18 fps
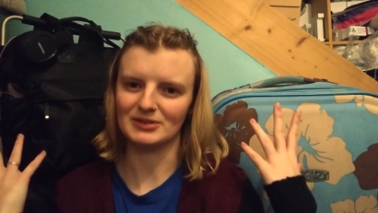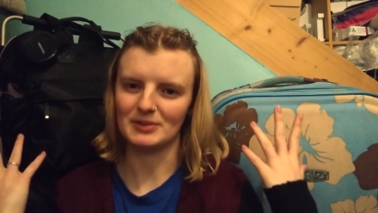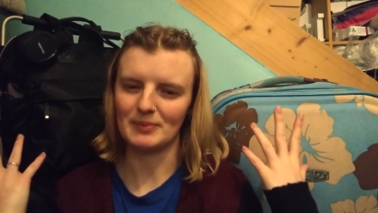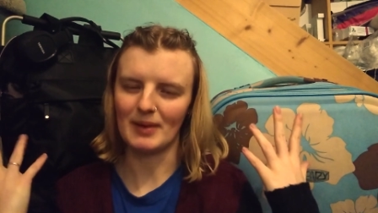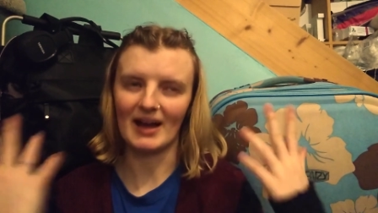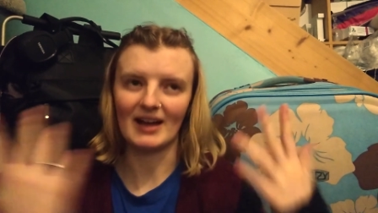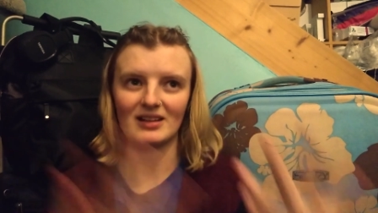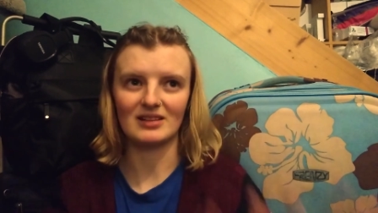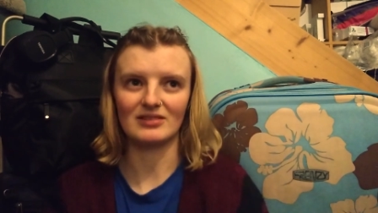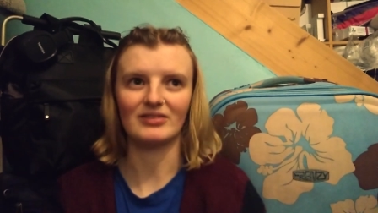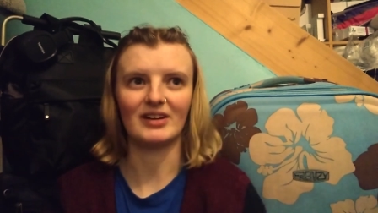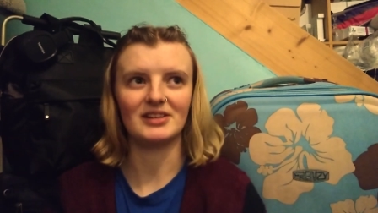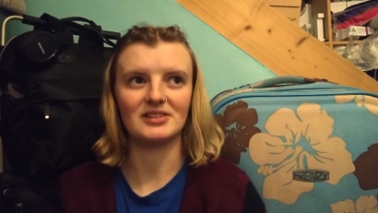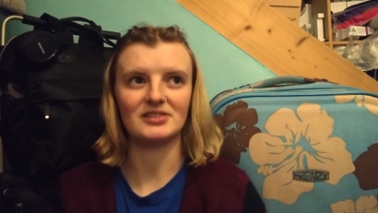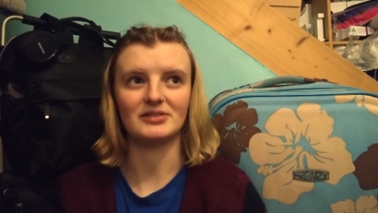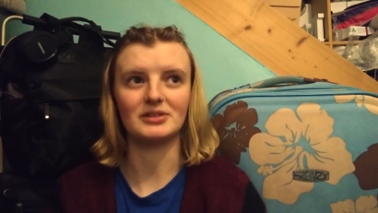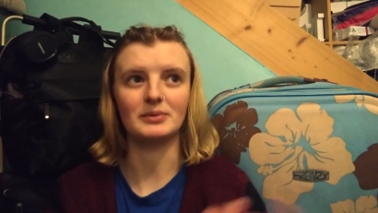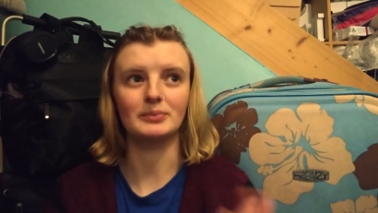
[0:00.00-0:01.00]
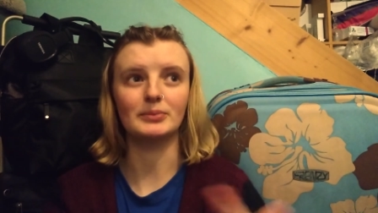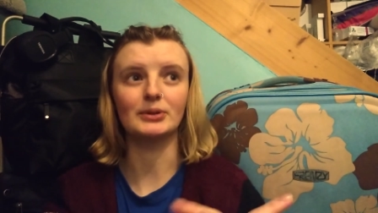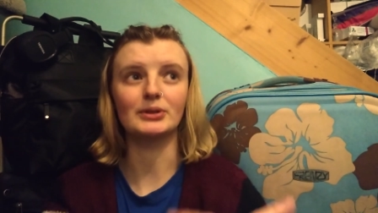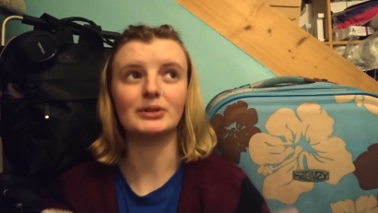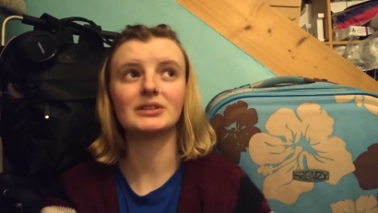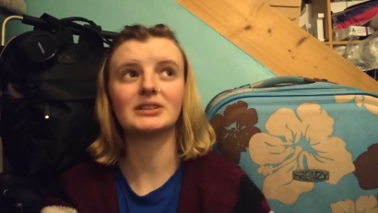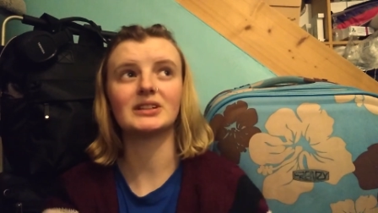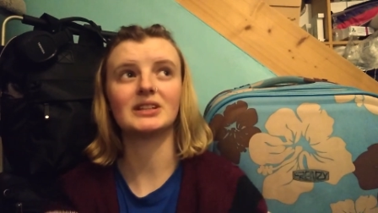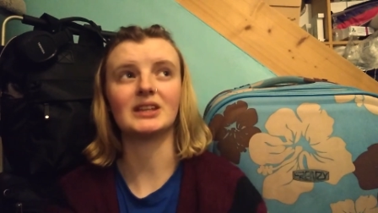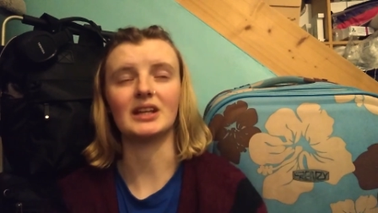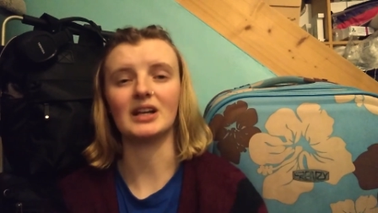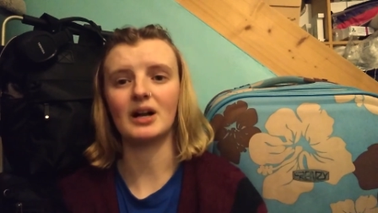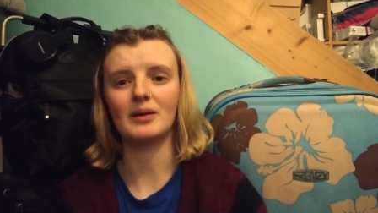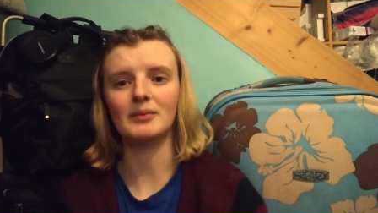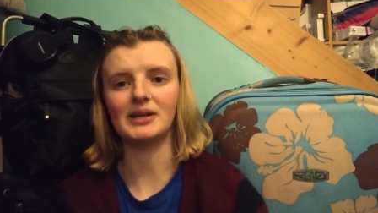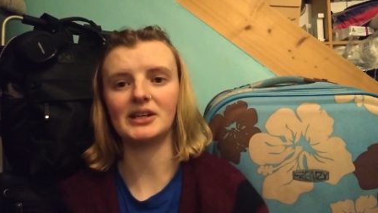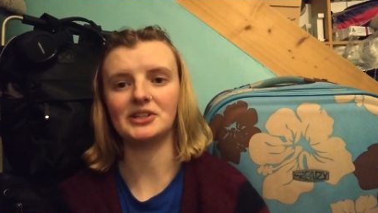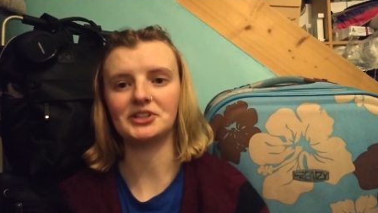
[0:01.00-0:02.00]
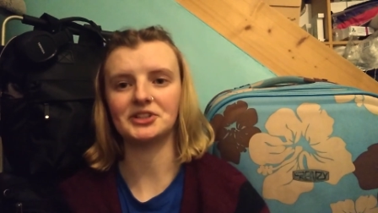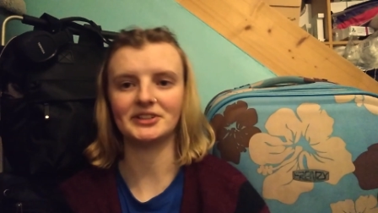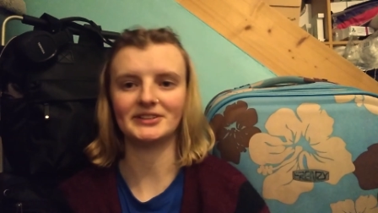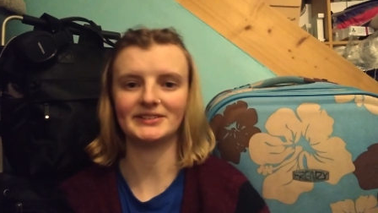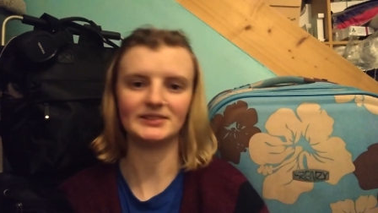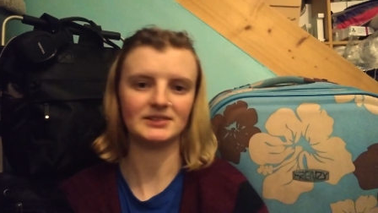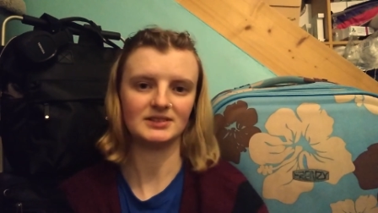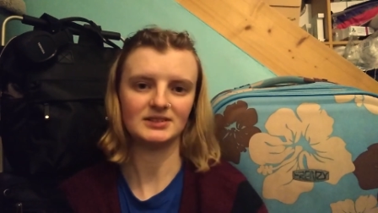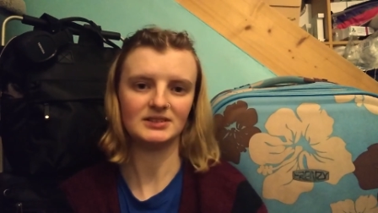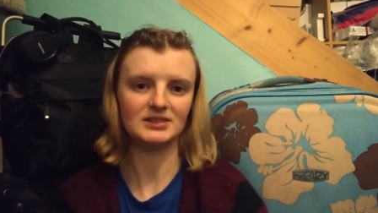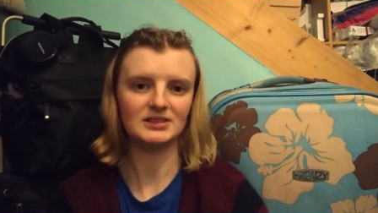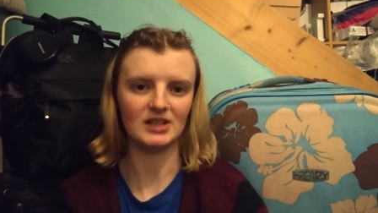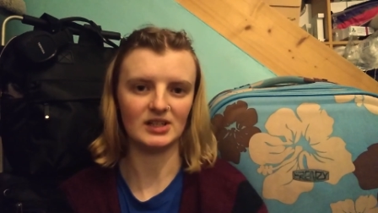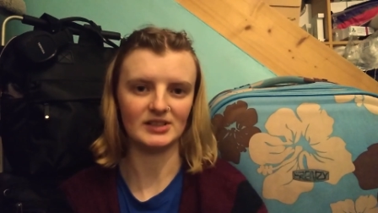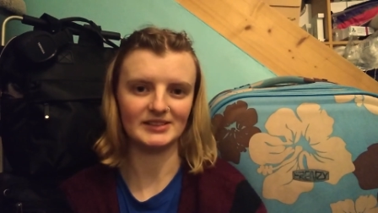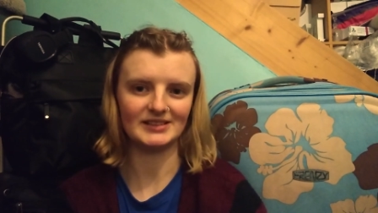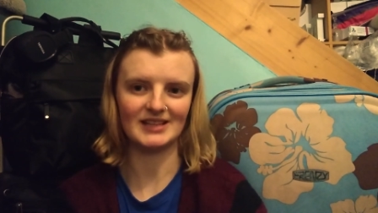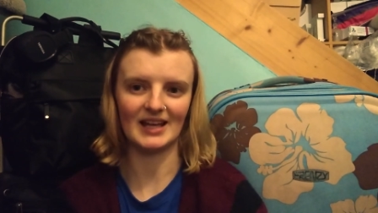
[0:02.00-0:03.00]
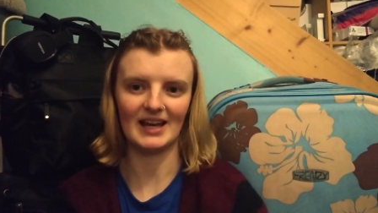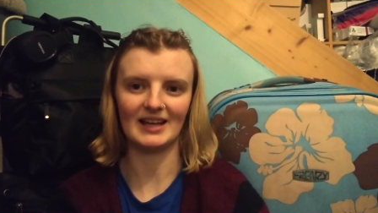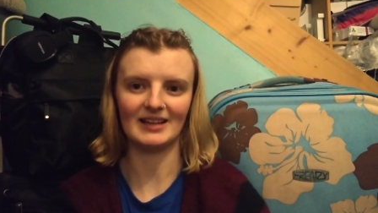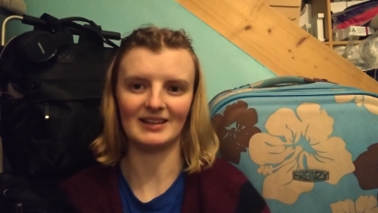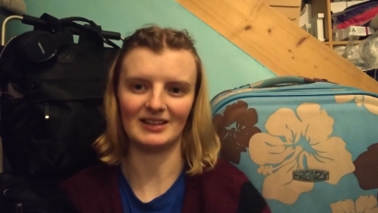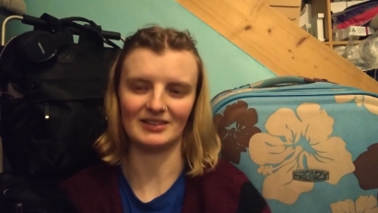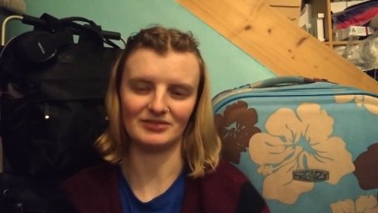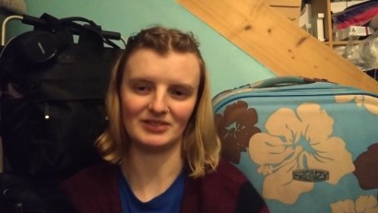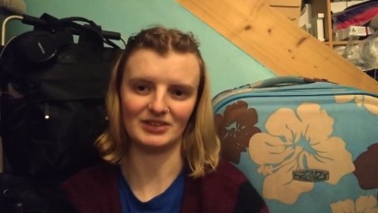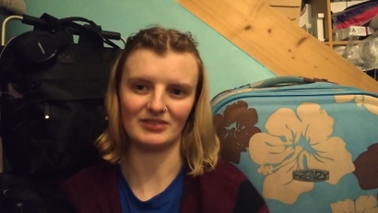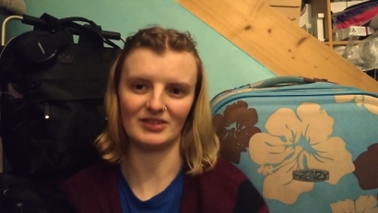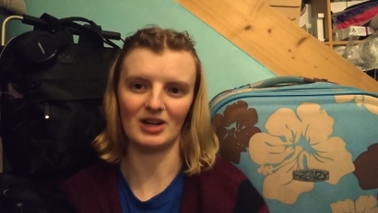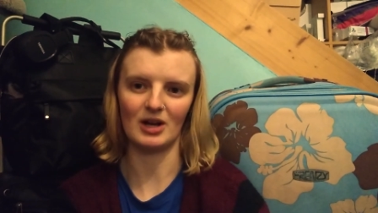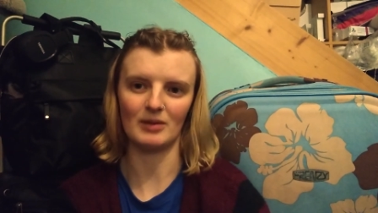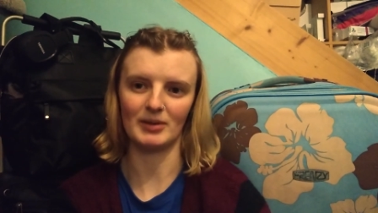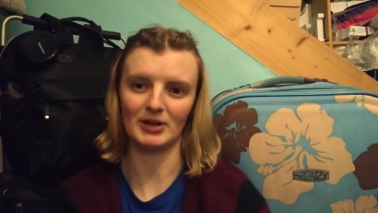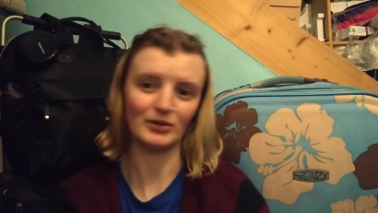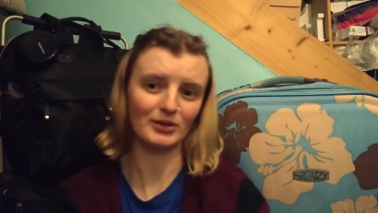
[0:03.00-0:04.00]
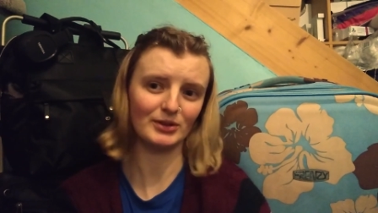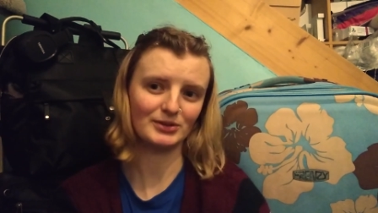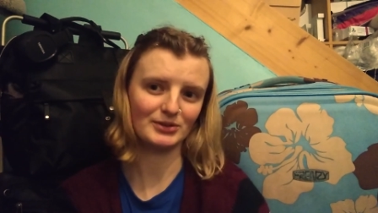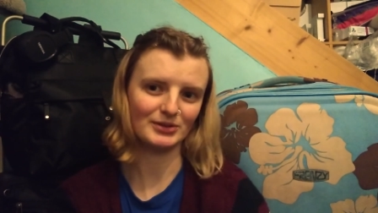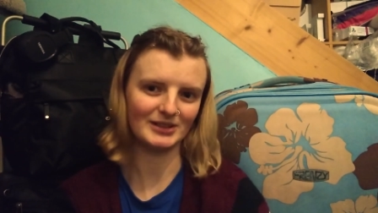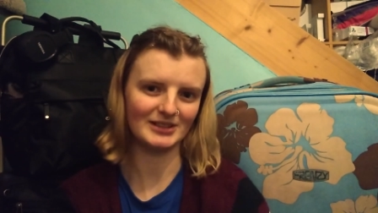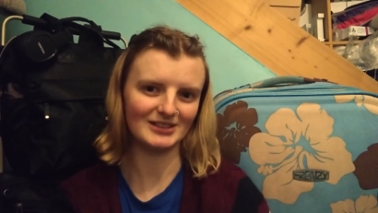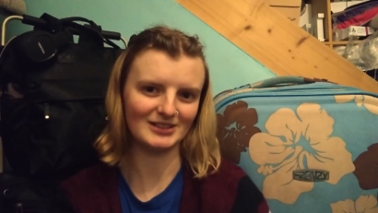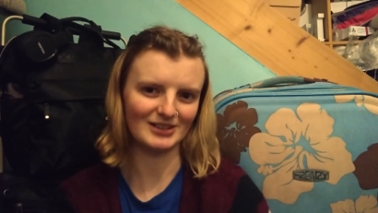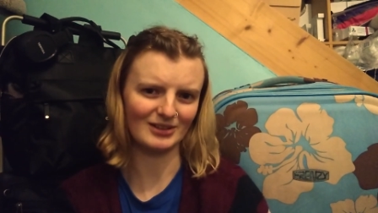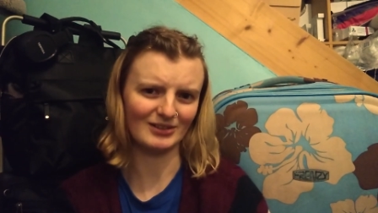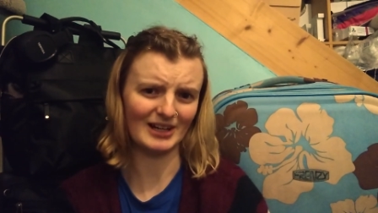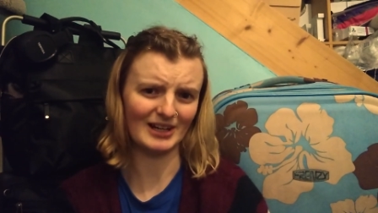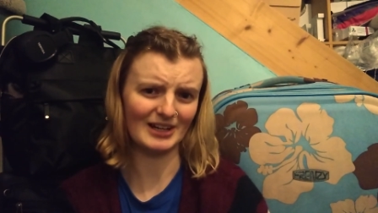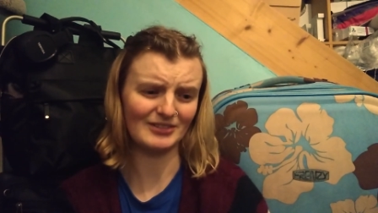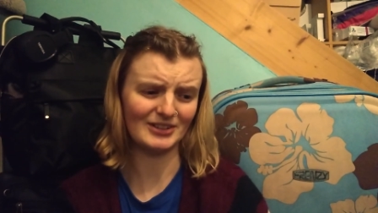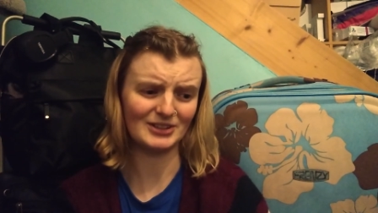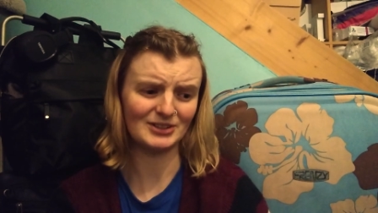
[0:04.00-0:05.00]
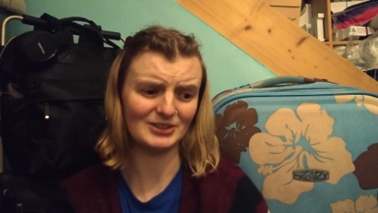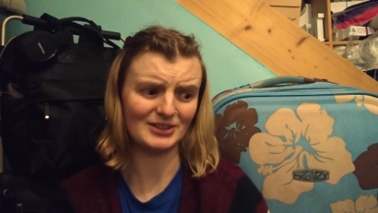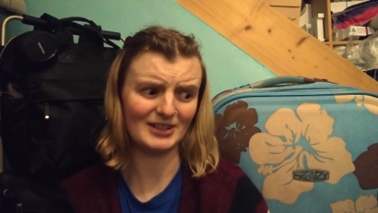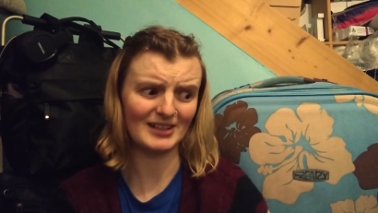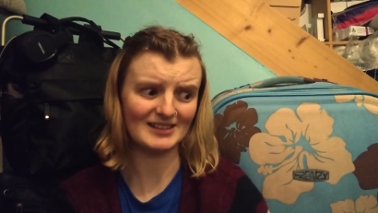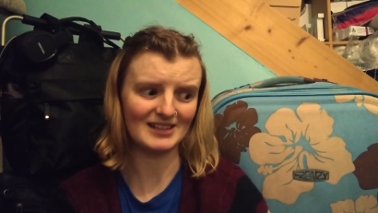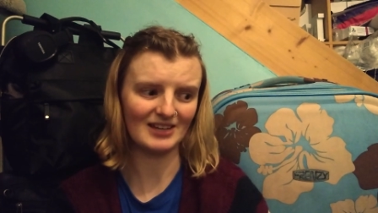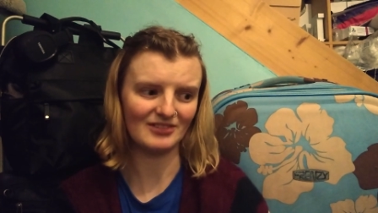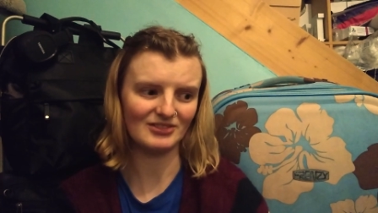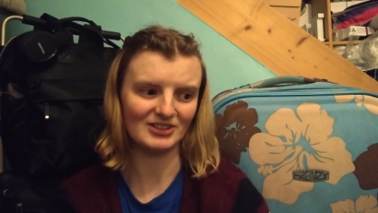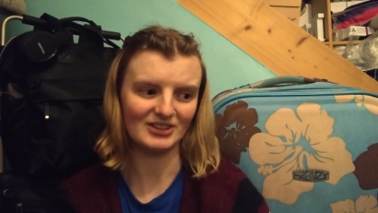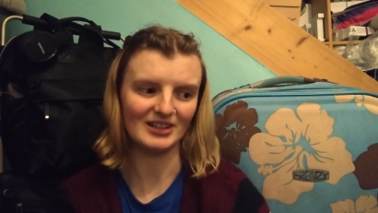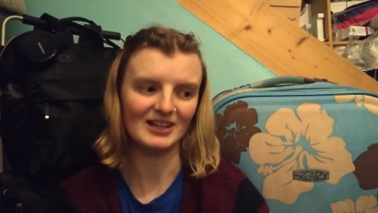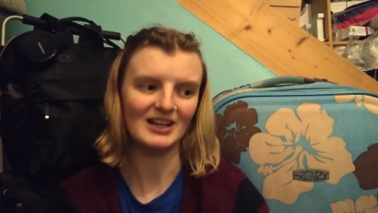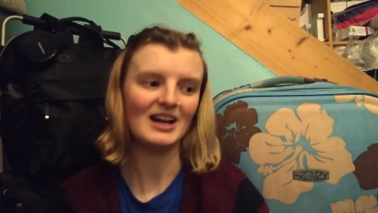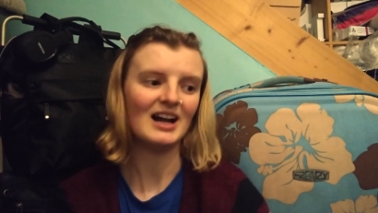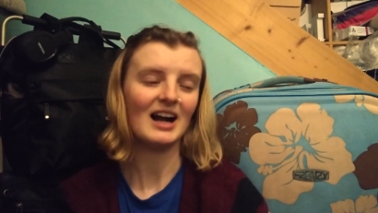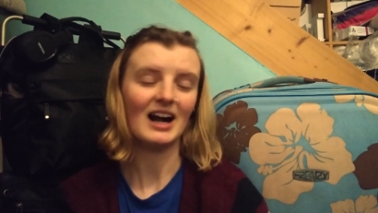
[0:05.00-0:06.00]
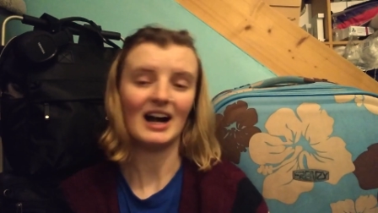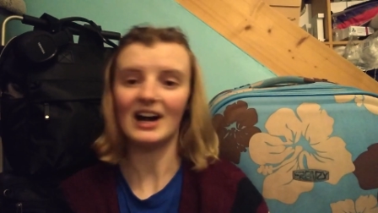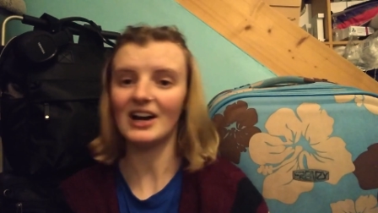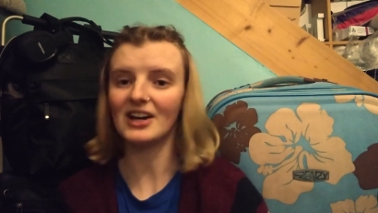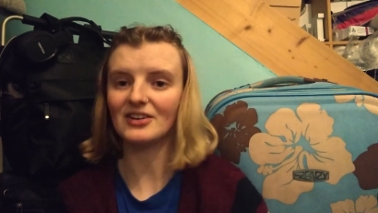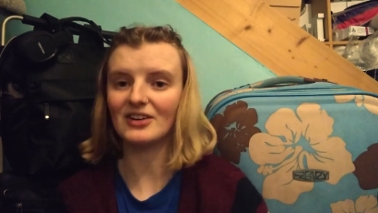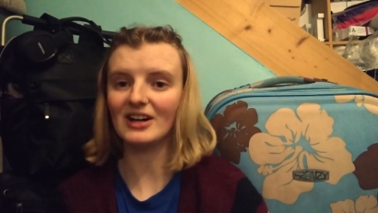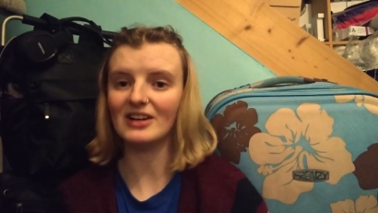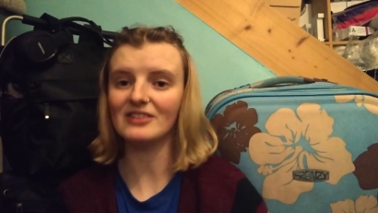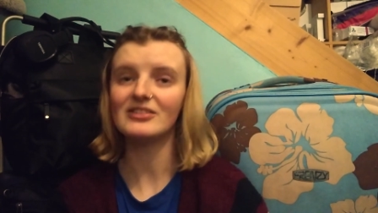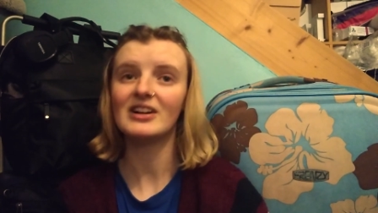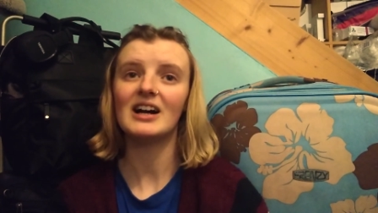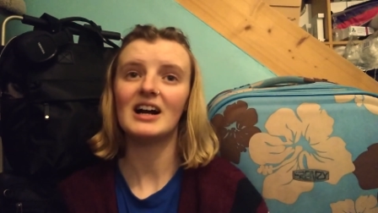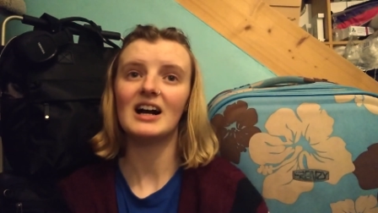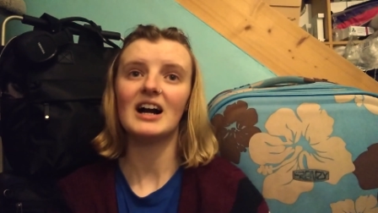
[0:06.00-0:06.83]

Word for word: already packed, the flight's already booked, the accommodation's all set, I've even got my groceries arriving two days after I arrive,